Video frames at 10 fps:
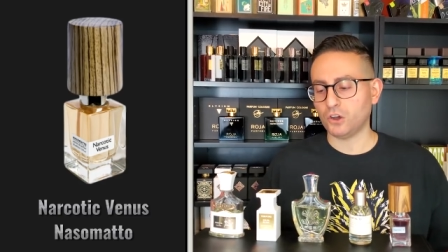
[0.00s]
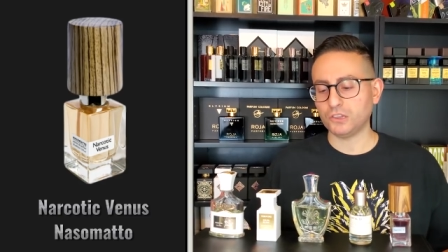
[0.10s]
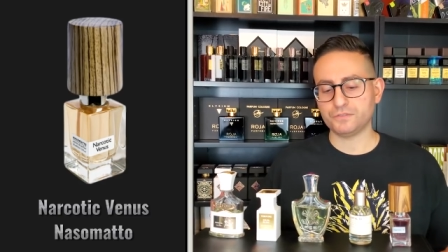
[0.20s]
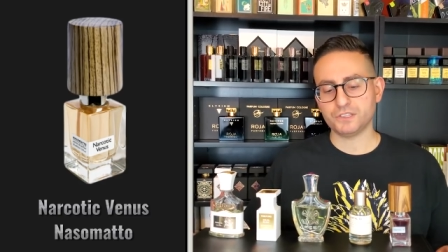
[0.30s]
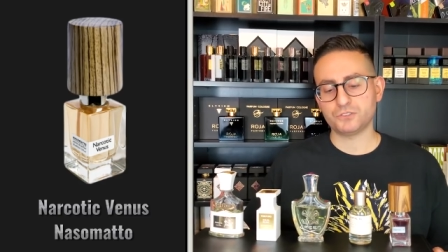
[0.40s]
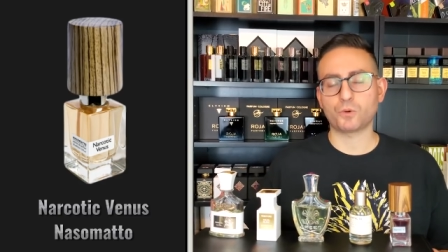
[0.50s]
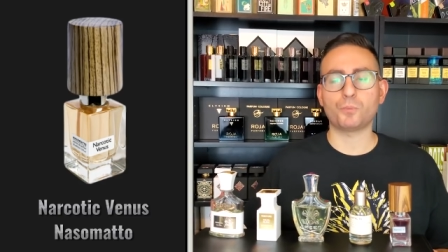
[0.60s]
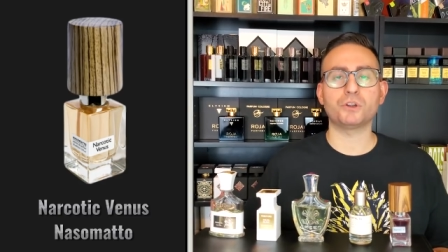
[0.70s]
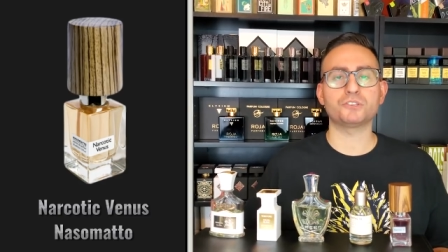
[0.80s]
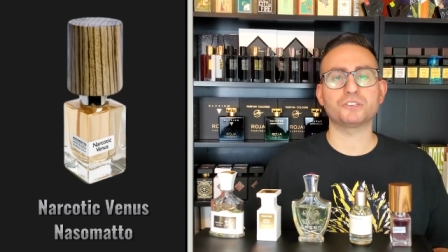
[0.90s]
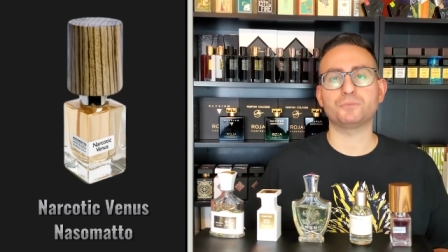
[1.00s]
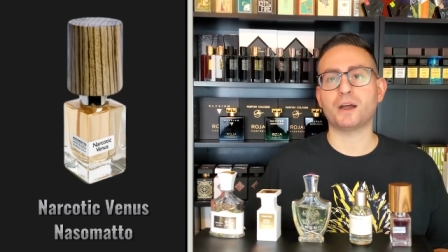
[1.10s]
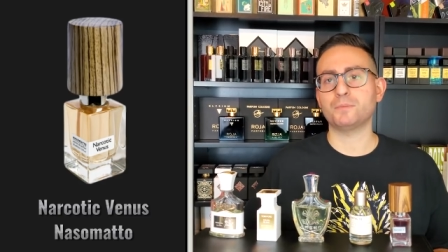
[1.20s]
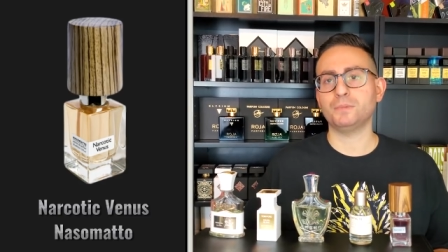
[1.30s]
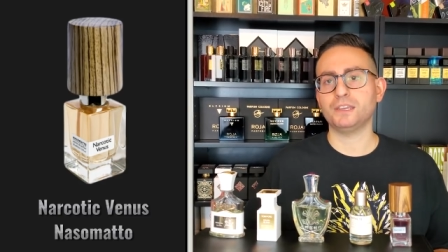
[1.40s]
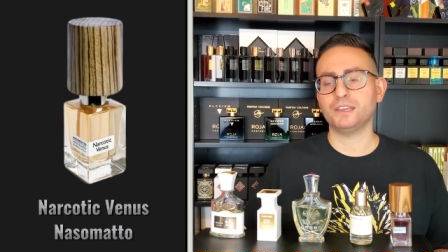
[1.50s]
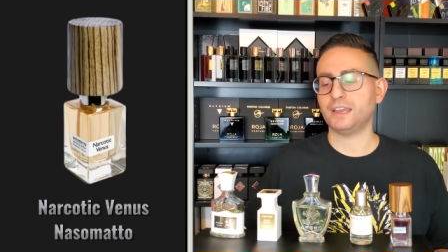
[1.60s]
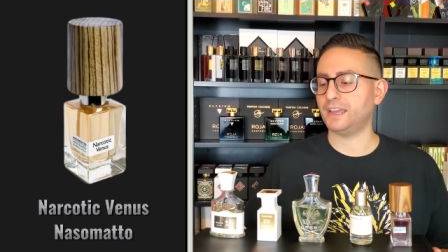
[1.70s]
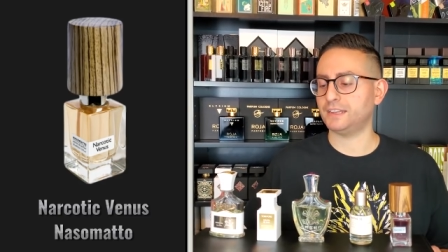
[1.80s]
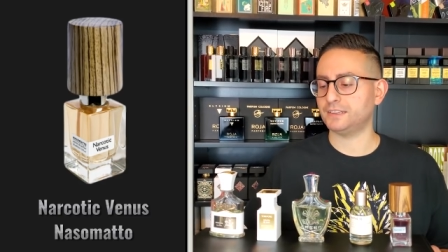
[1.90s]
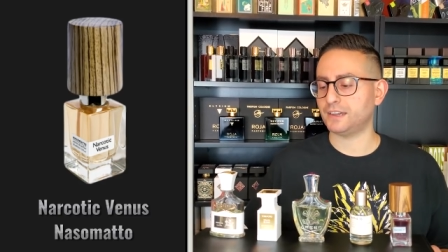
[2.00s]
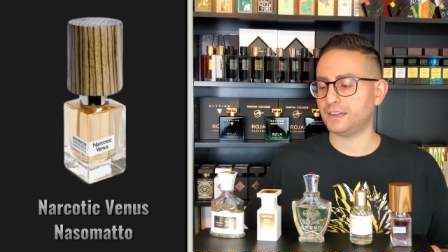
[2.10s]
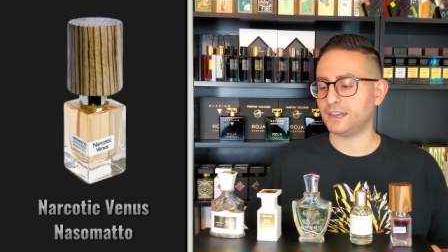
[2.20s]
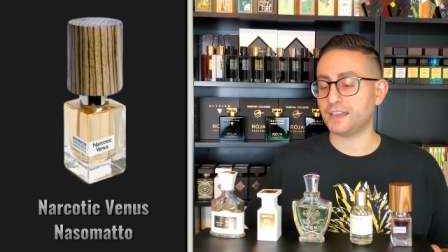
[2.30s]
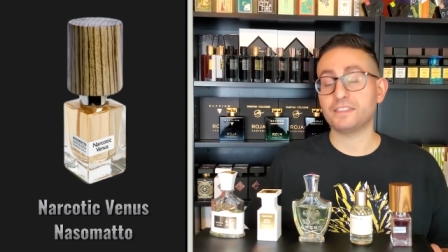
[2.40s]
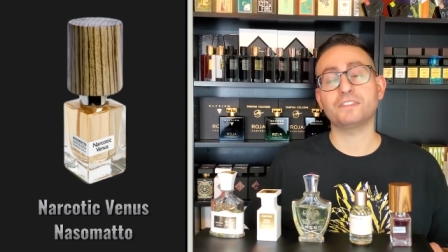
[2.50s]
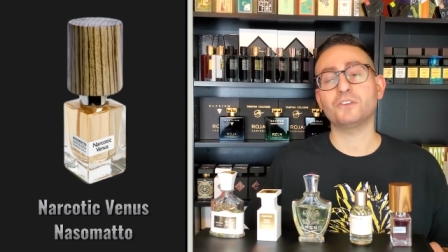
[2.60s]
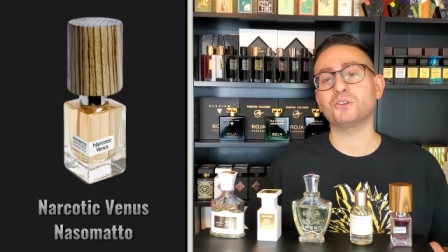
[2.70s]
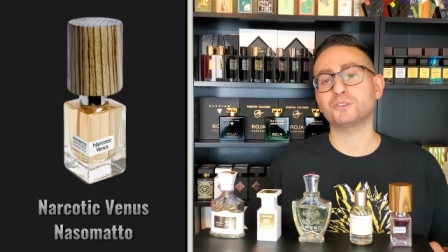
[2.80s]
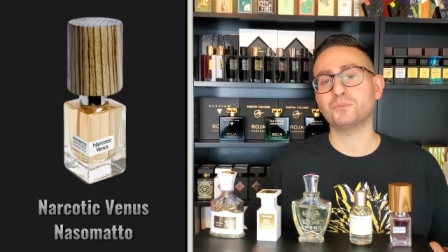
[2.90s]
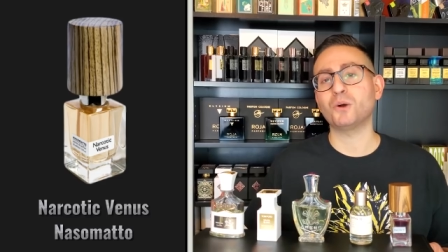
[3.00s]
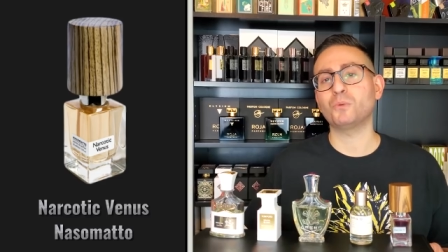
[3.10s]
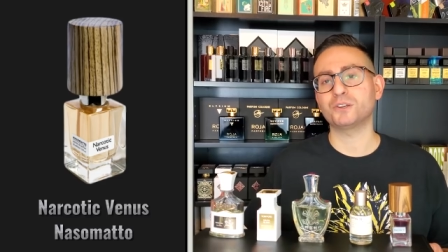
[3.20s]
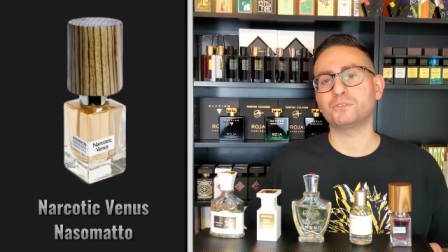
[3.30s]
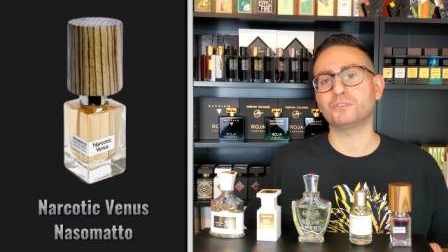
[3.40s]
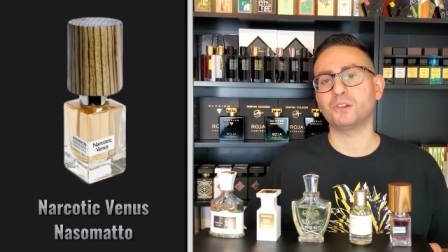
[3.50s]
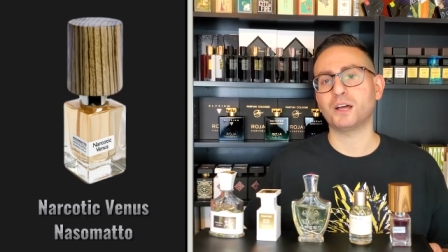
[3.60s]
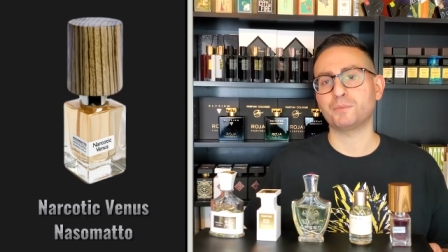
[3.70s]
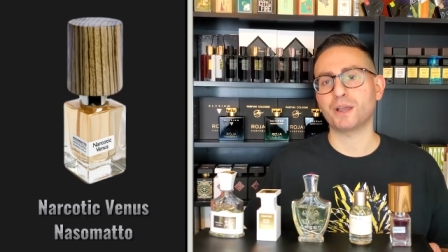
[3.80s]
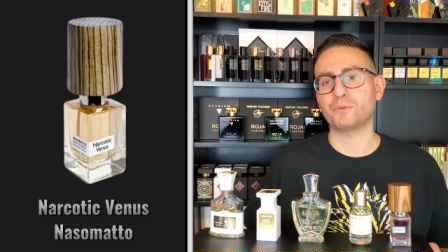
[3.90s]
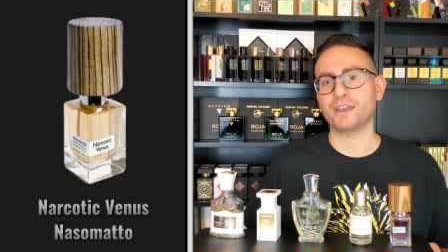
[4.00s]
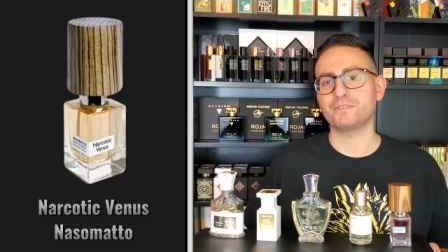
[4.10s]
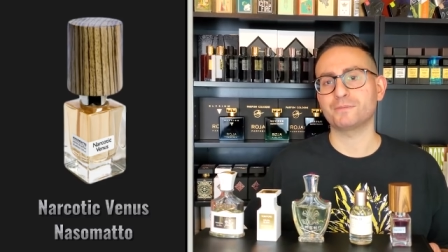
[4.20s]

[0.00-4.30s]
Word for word: All of these were purchased by me, and uh, I think they all smell wonderful on my wife.